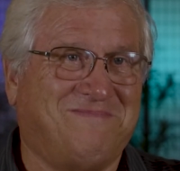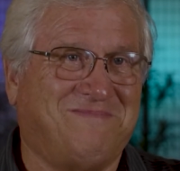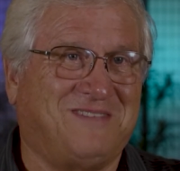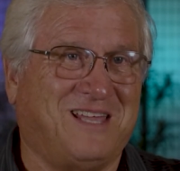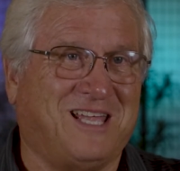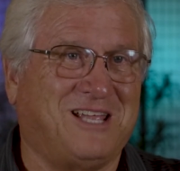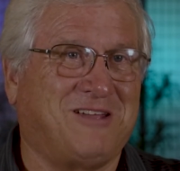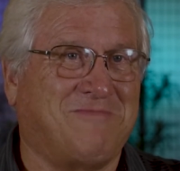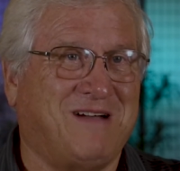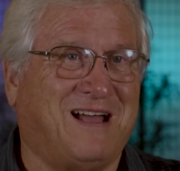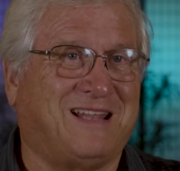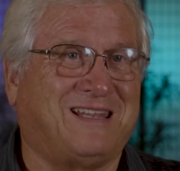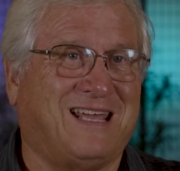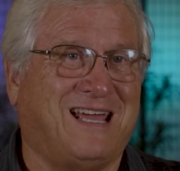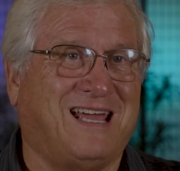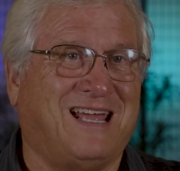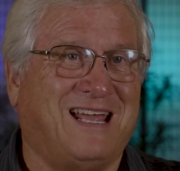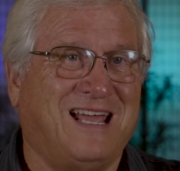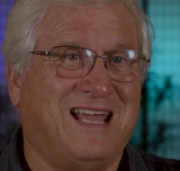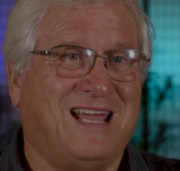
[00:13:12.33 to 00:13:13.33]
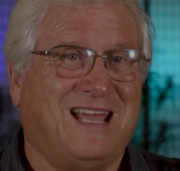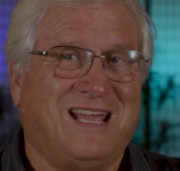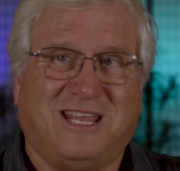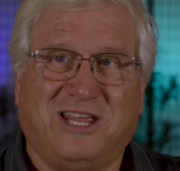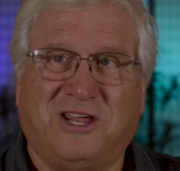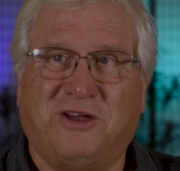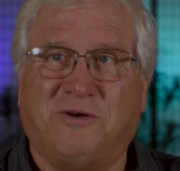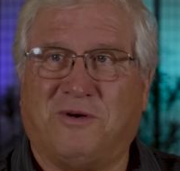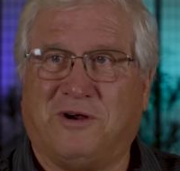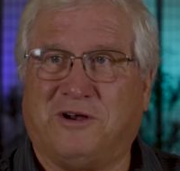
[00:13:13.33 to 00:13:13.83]
Think about that.
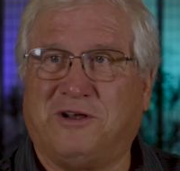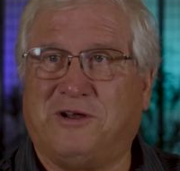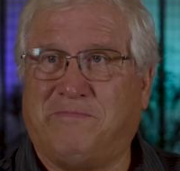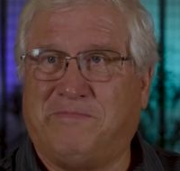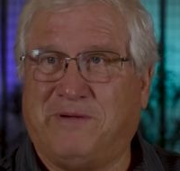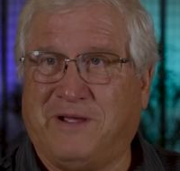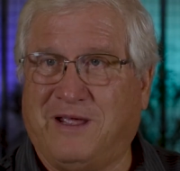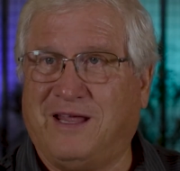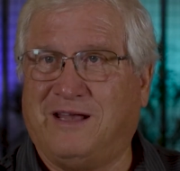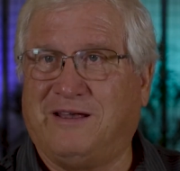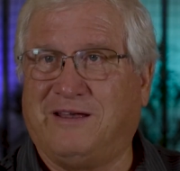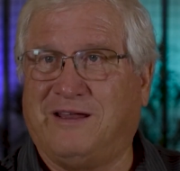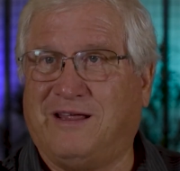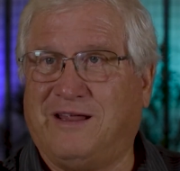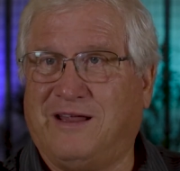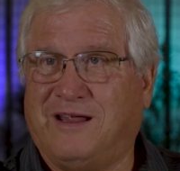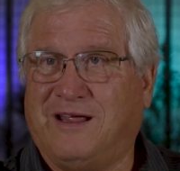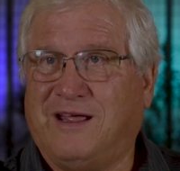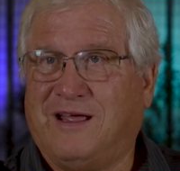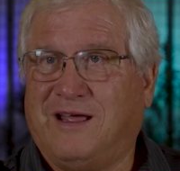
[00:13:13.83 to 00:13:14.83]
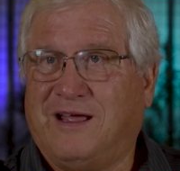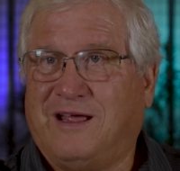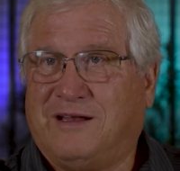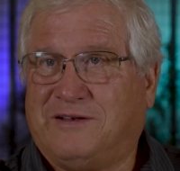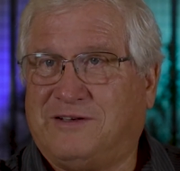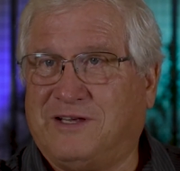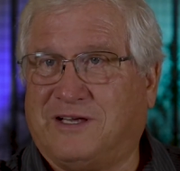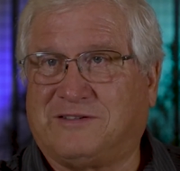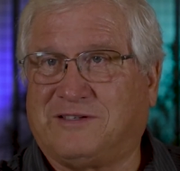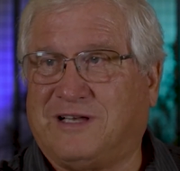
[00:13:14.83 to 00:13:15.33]
You were dependent,
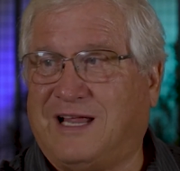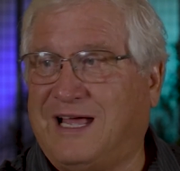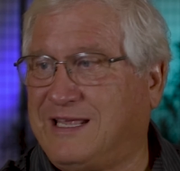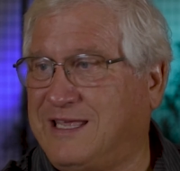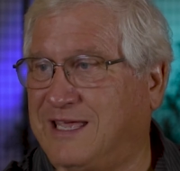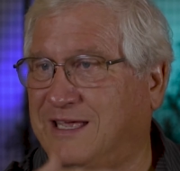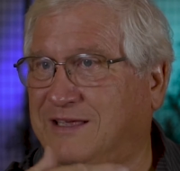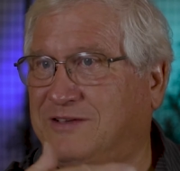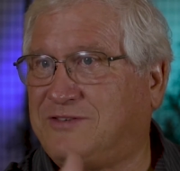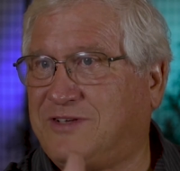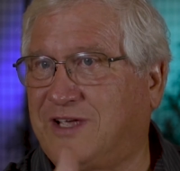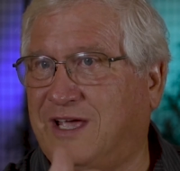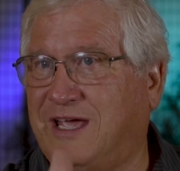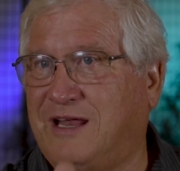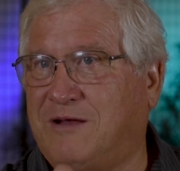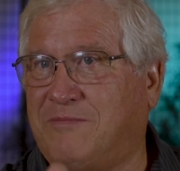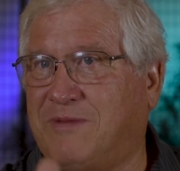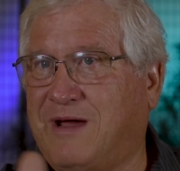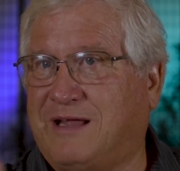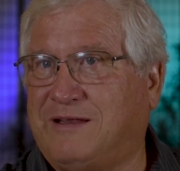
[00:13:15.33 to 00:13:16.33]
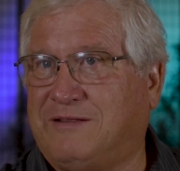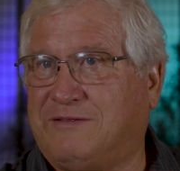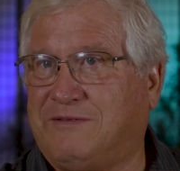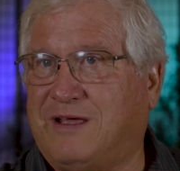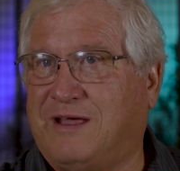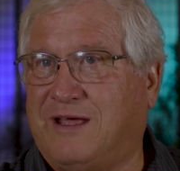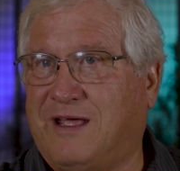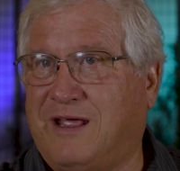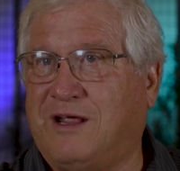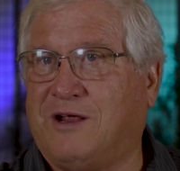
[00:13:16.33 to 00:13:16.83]
just like he said about
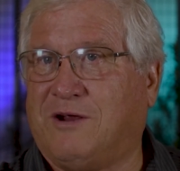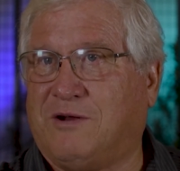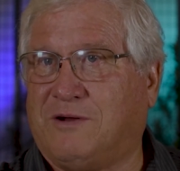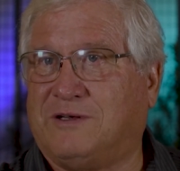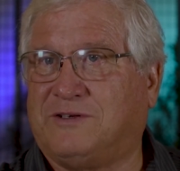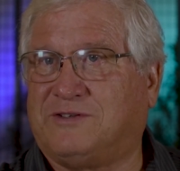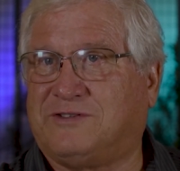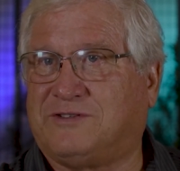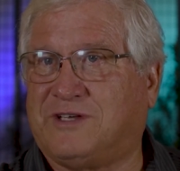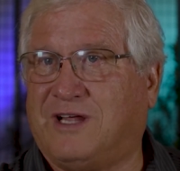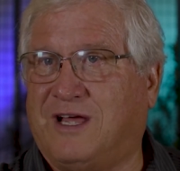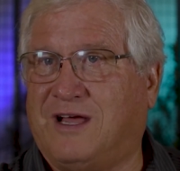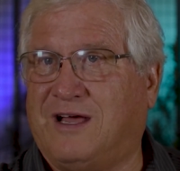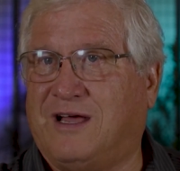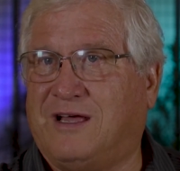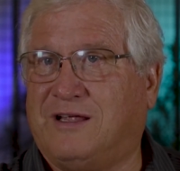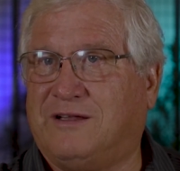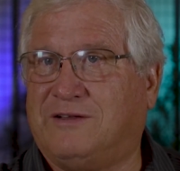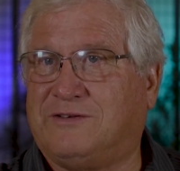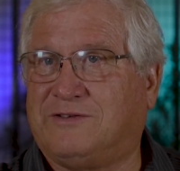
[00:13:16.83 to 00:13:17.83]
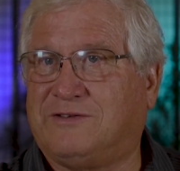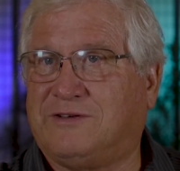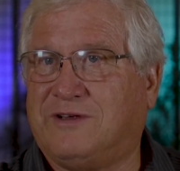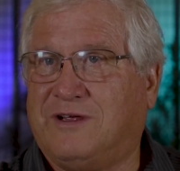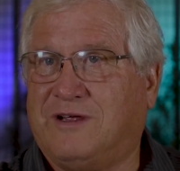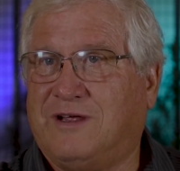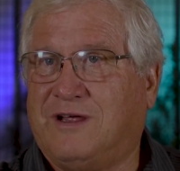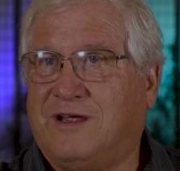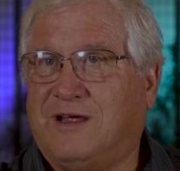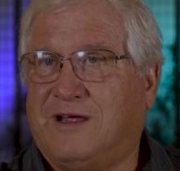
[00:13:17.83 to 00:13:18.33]
Aaron's sons,
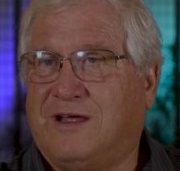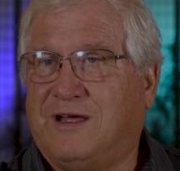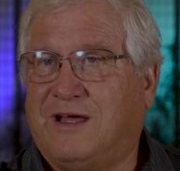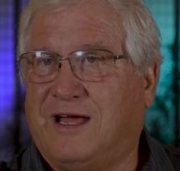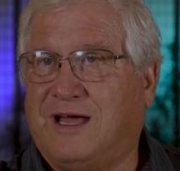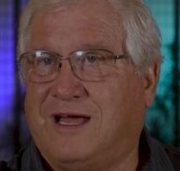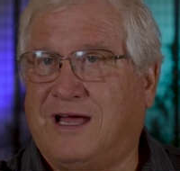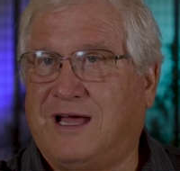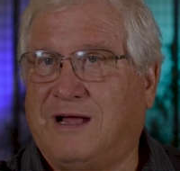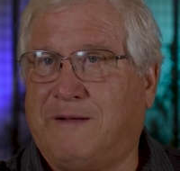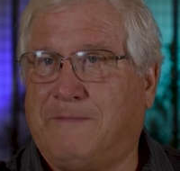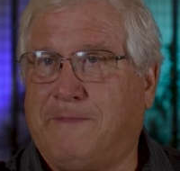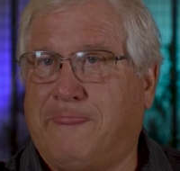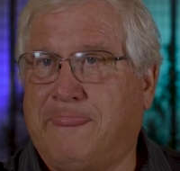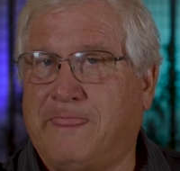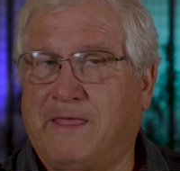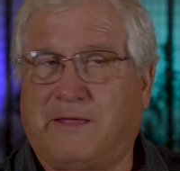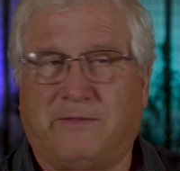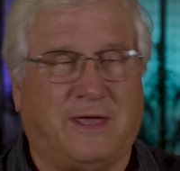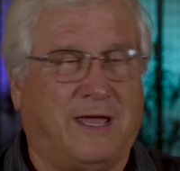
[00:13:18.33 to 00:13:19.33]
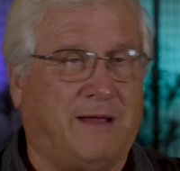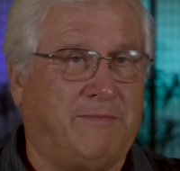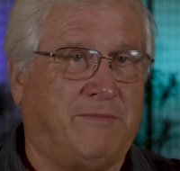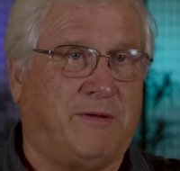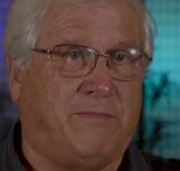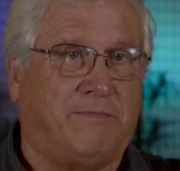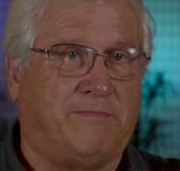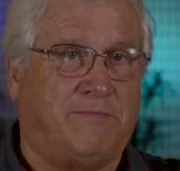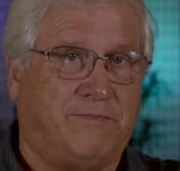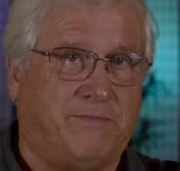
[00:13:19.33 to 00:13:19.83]

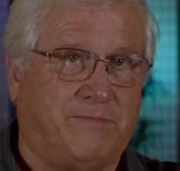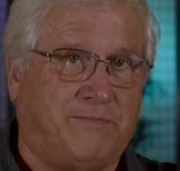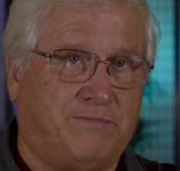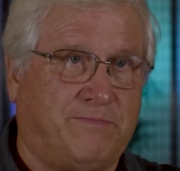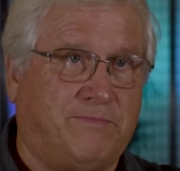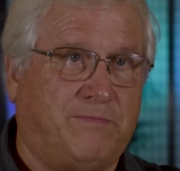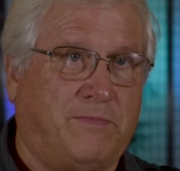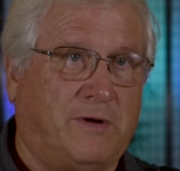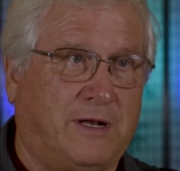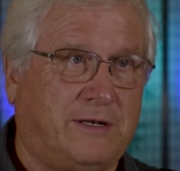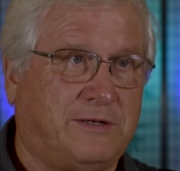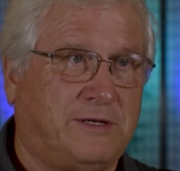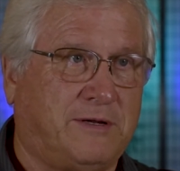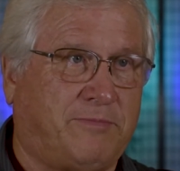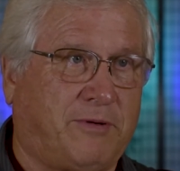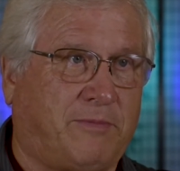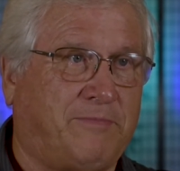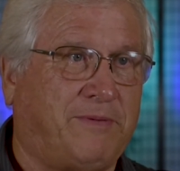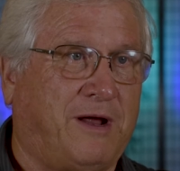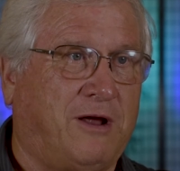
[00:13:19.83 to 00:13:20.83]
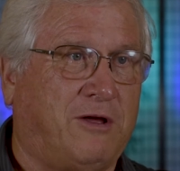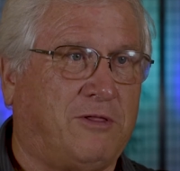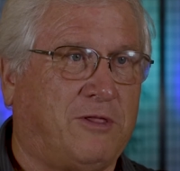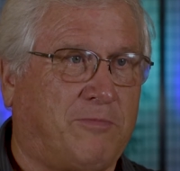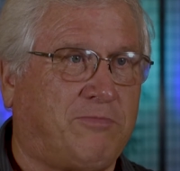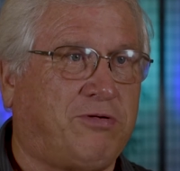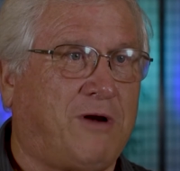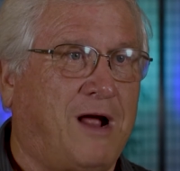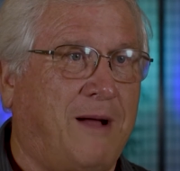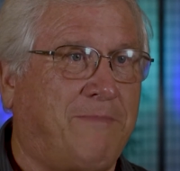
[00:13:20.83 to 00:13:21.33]
them to prepare the
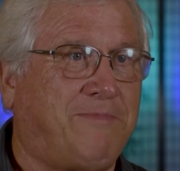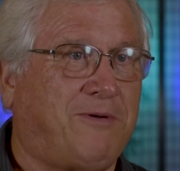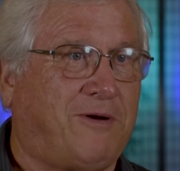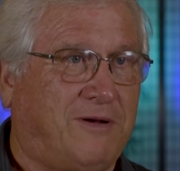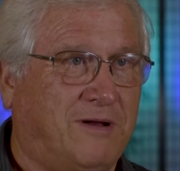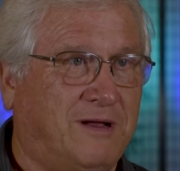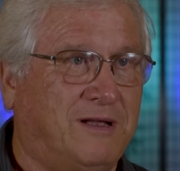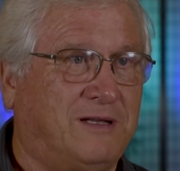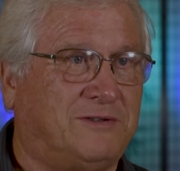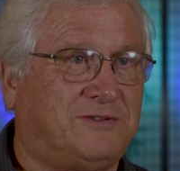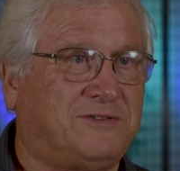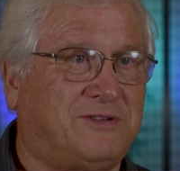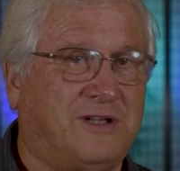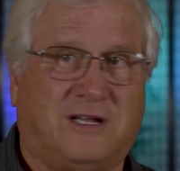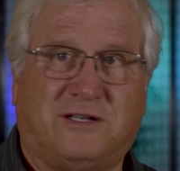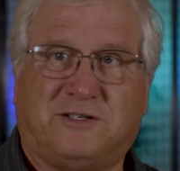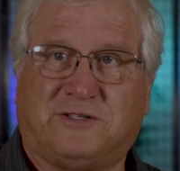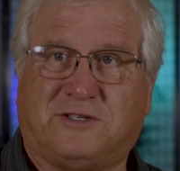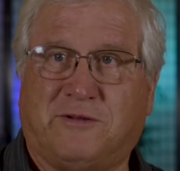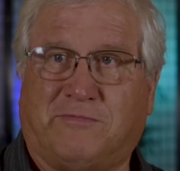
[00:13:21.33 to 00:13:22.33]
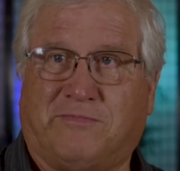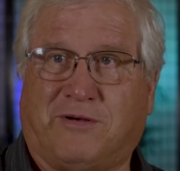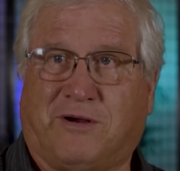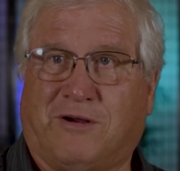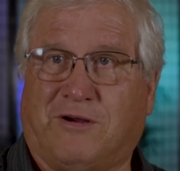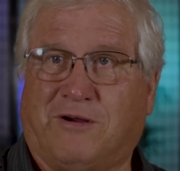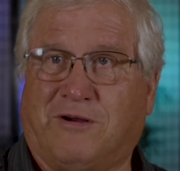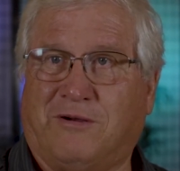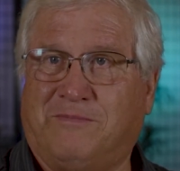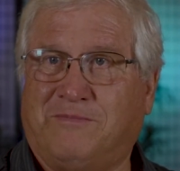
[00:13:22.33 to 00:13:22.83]
proper incense to
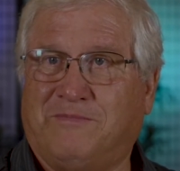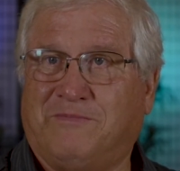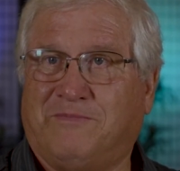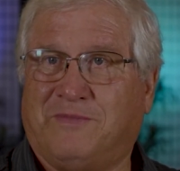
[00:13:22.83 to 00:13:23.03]
burn,